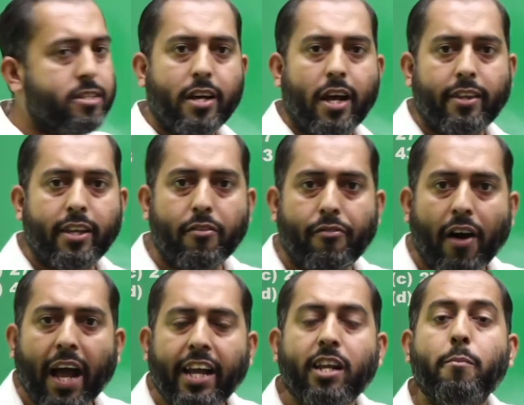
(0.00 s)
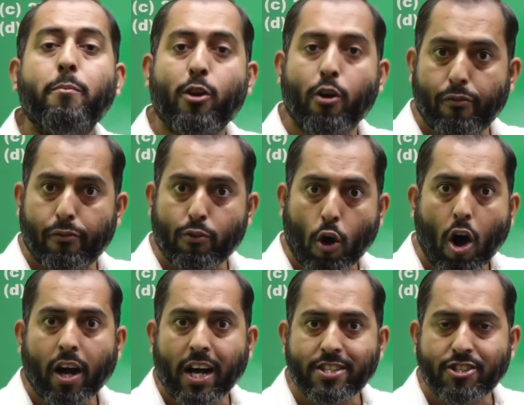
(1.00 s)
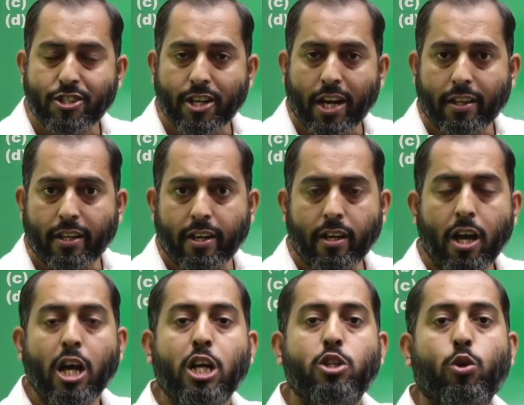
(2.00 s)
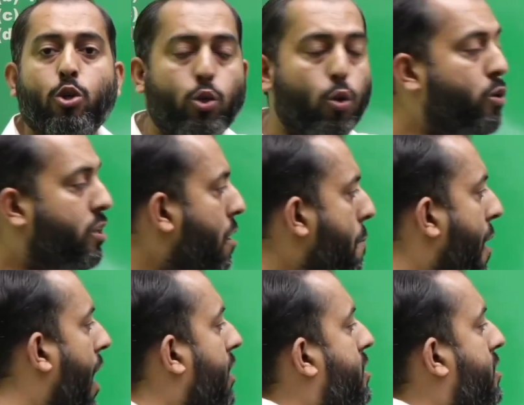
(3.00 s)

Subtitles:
are there? Y number of wrong answers are there. So total marks